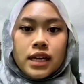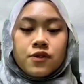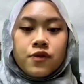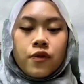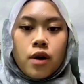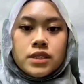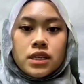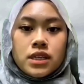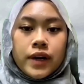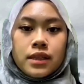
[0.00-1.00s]
forms a
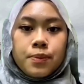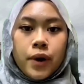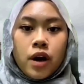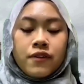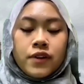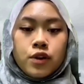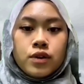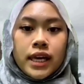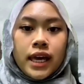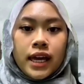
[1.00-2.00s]
greater part of the UK
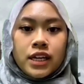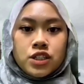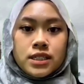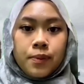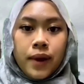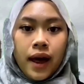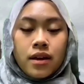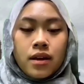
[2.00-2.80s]
energy supply